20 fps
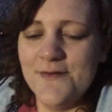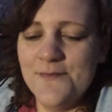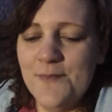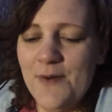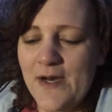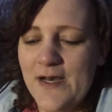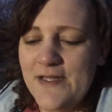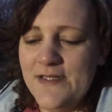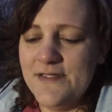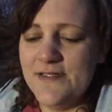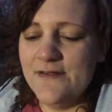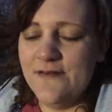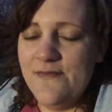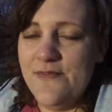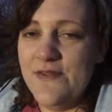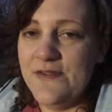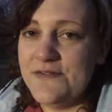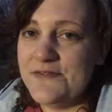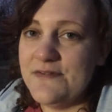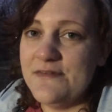But
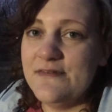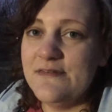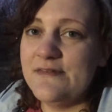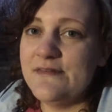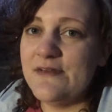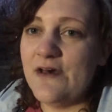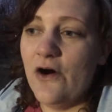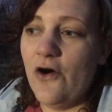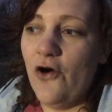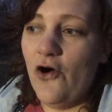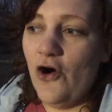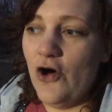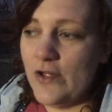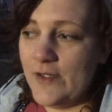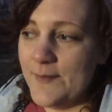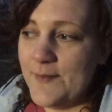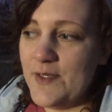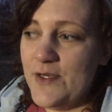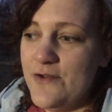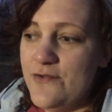this is all
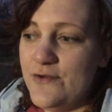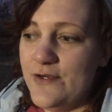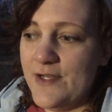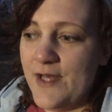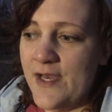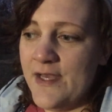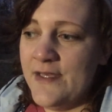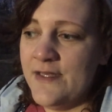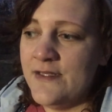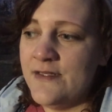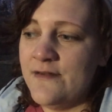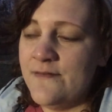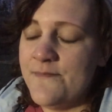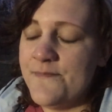I'm going to do tonight.